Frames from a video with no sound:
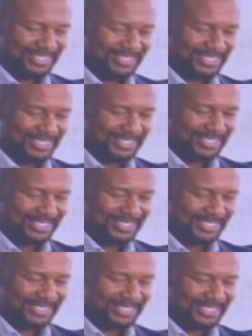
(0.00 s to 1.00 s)

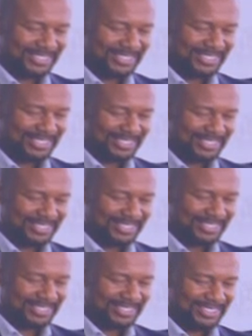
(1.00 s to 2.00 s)

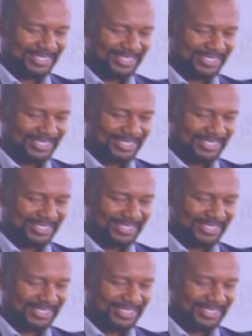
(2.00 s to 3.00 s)

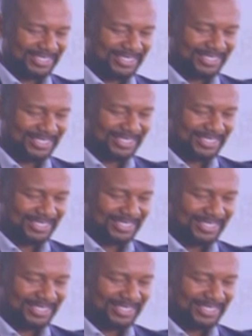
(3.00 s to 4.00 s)

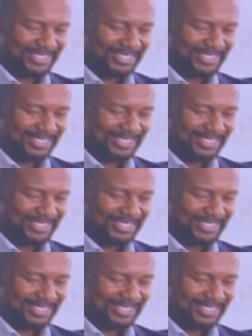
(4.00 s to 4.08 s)
This person isn't speaking.